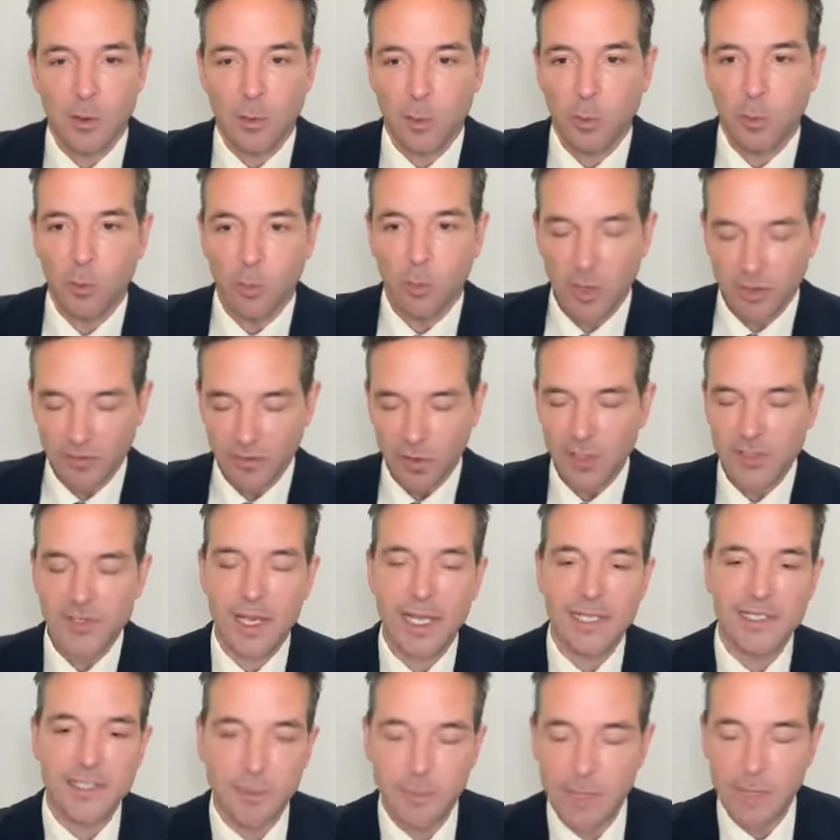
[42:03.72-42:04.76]
We've also
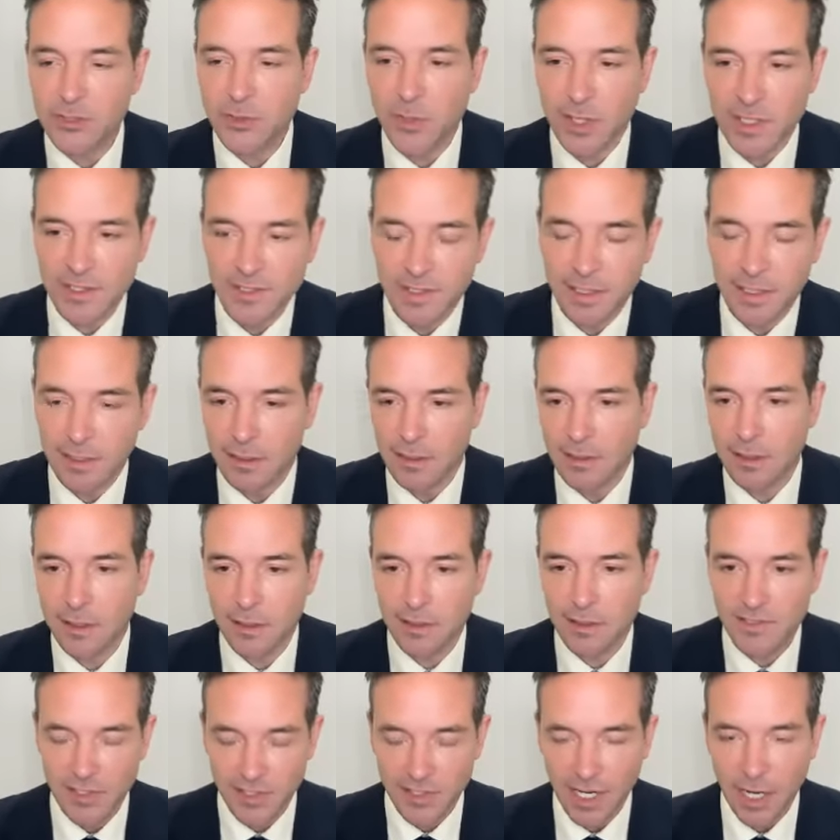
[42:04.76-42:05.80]
had some interesting
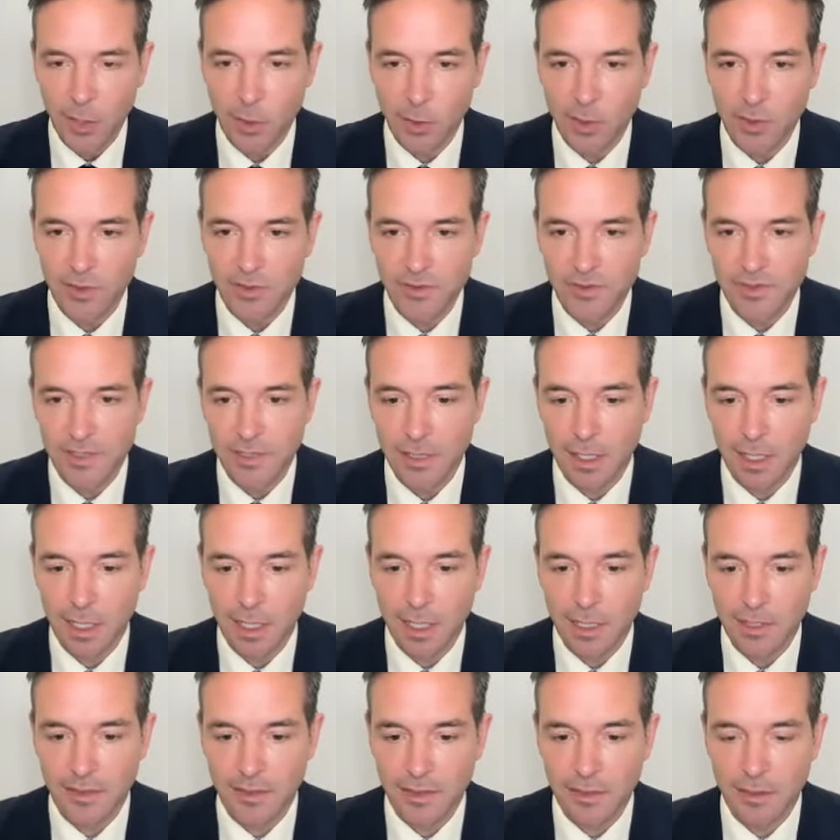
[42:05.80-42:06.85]
scenarios
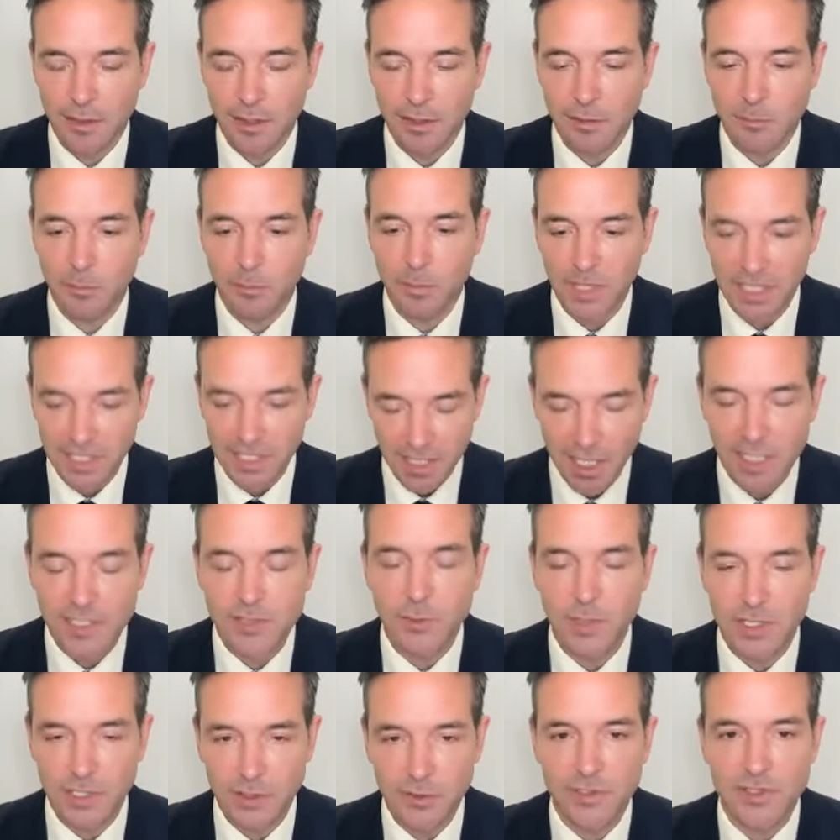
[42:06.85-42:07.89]
because
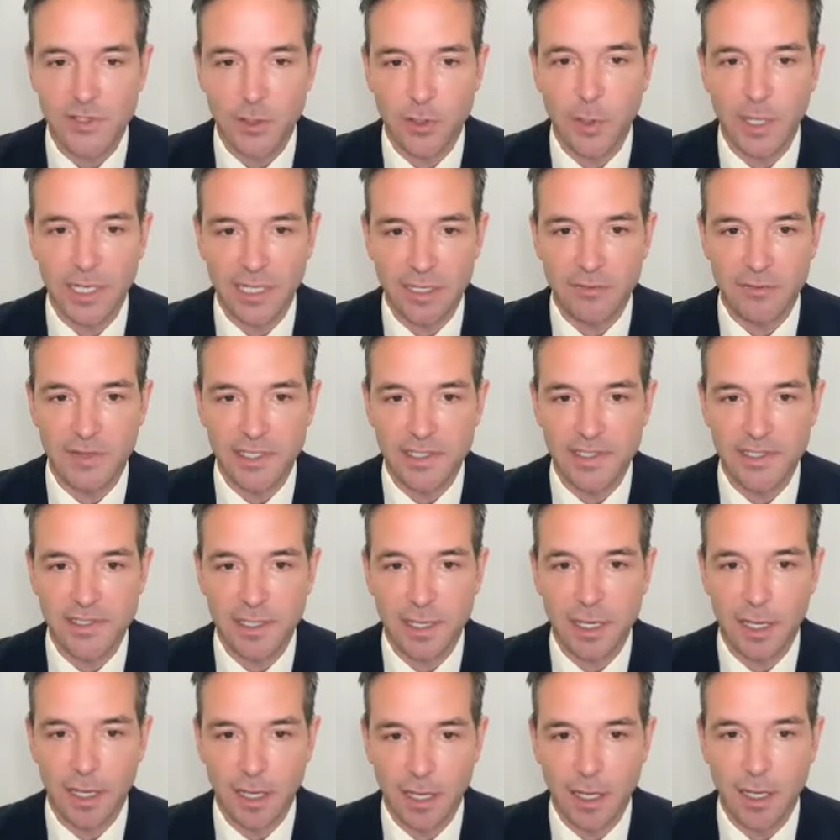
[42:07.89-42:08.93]
we do so many of these
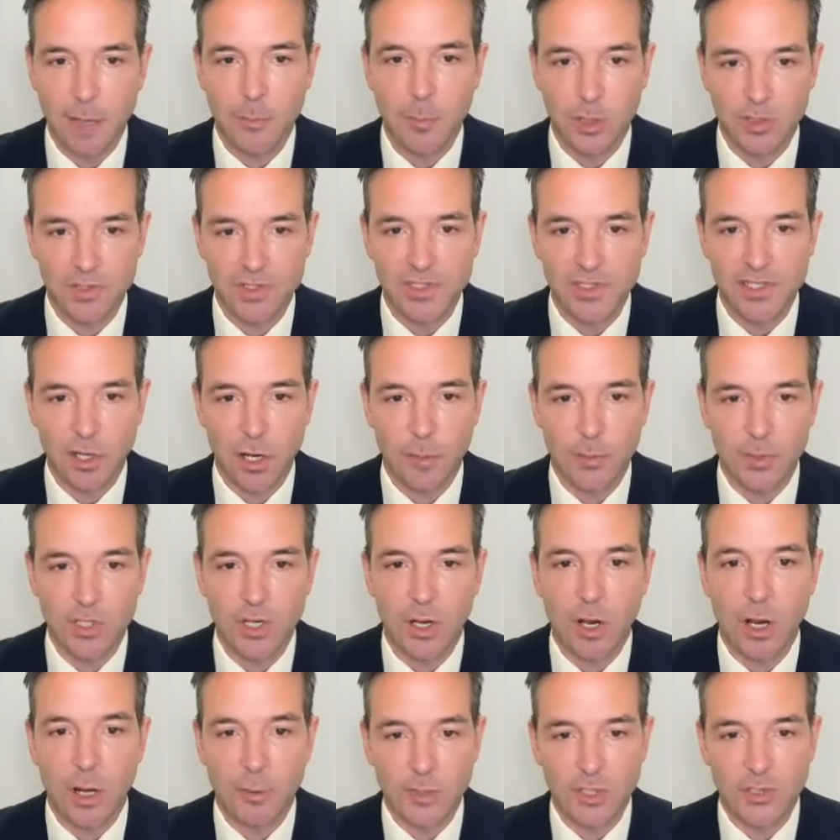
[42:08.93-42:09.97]
emergency
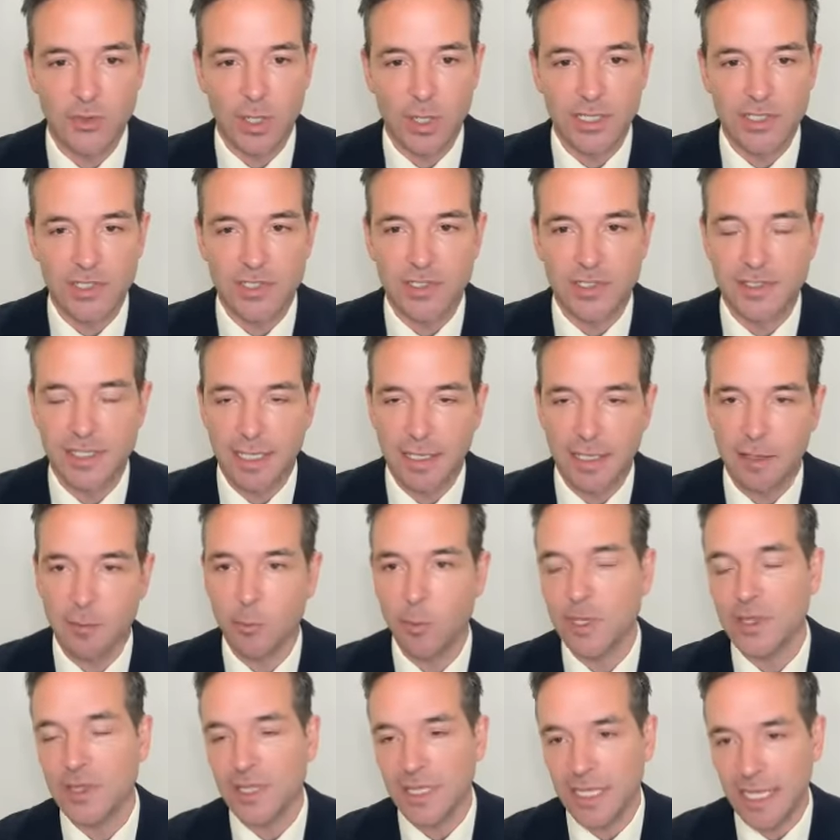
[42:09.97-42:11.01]
arbitrations
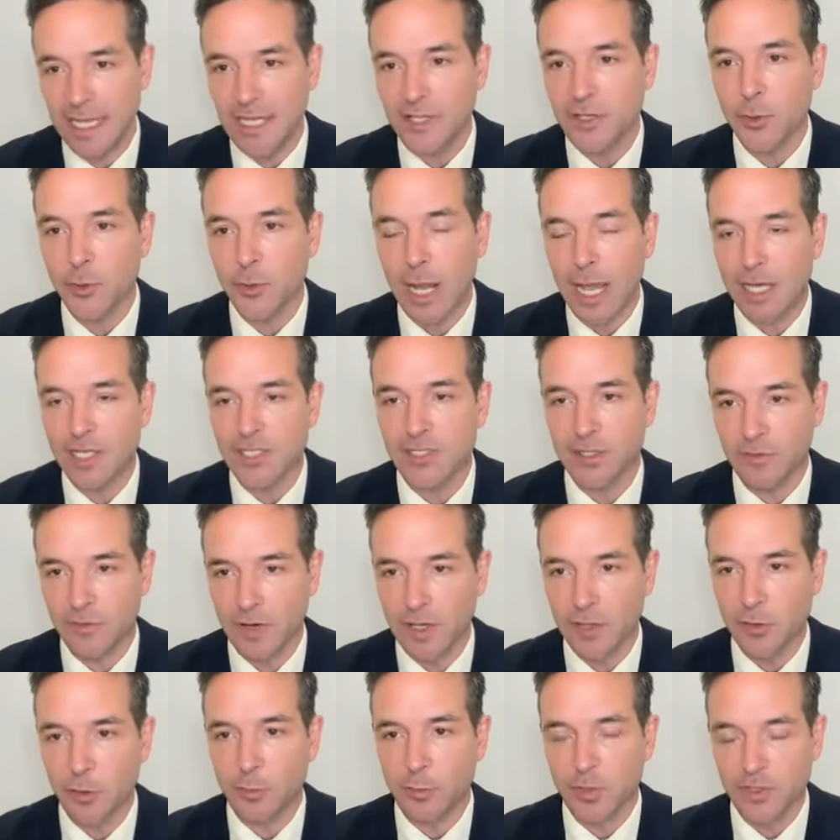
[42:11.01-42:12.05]
with the interaction of
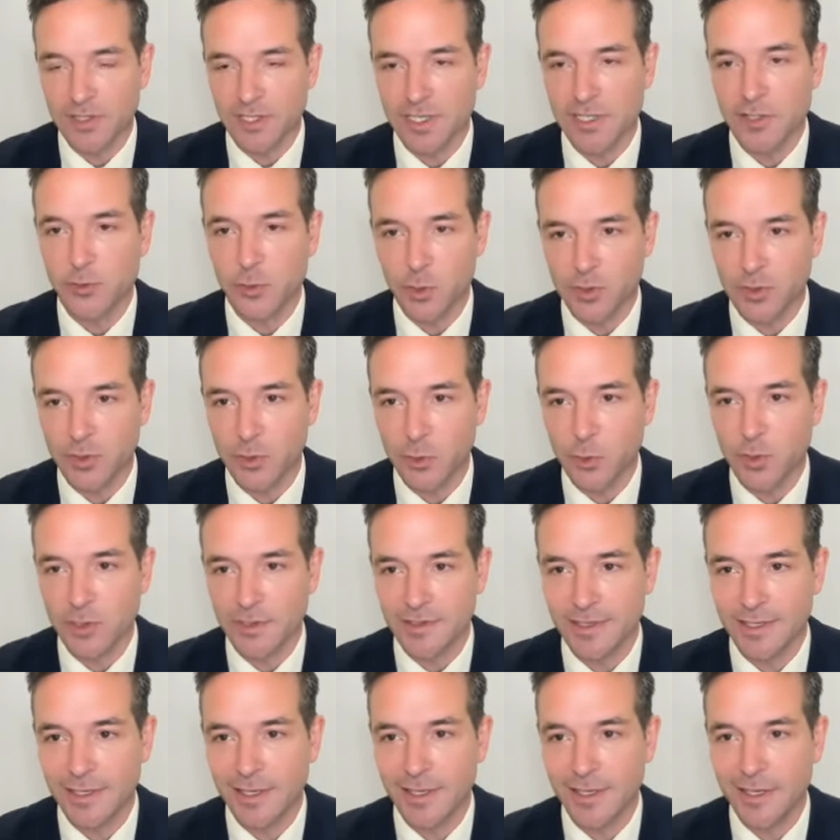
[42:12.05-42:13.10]
other procedural
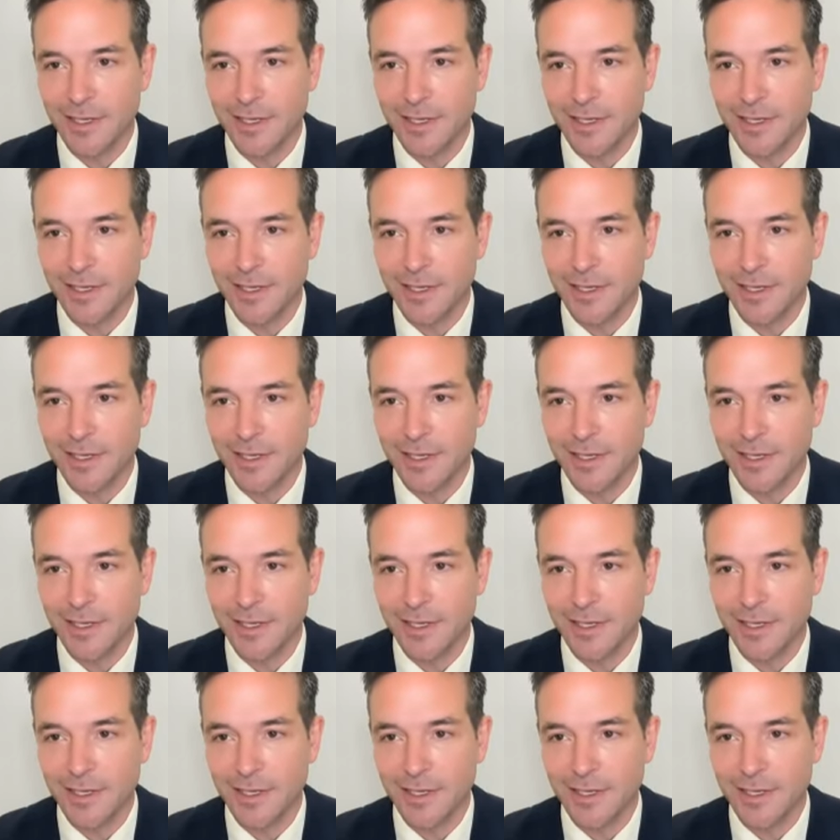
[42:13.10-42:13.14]
tools.